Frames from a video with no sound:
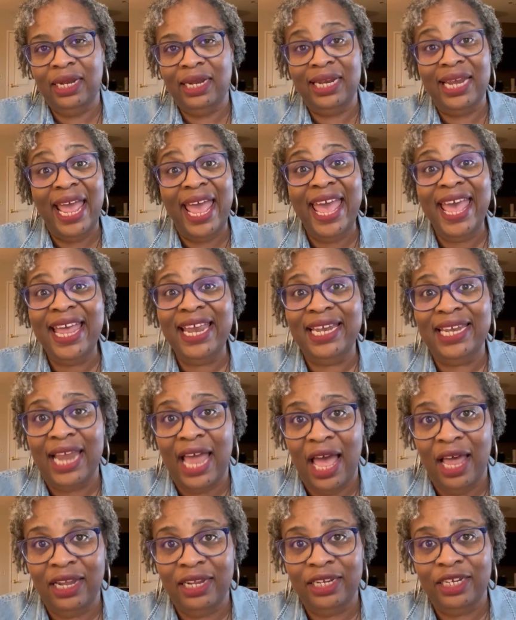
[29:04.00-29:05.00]
in head
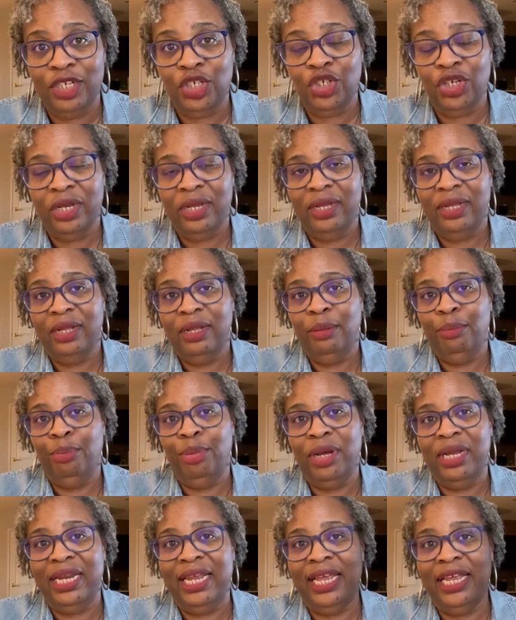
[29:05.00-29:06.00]
knowledge,
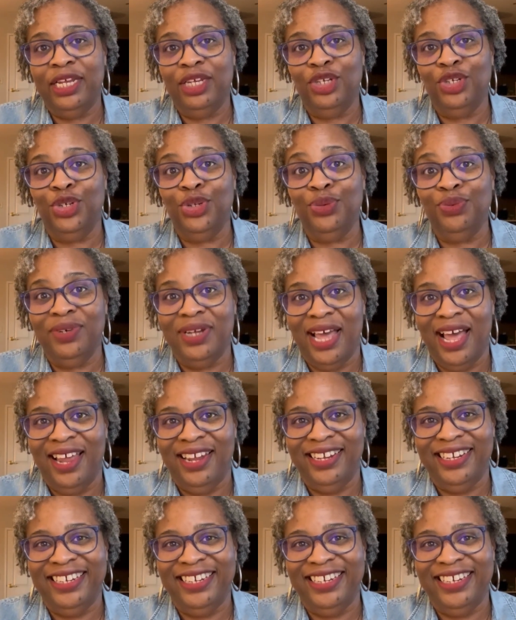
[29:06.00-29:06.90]
but in do knowledge.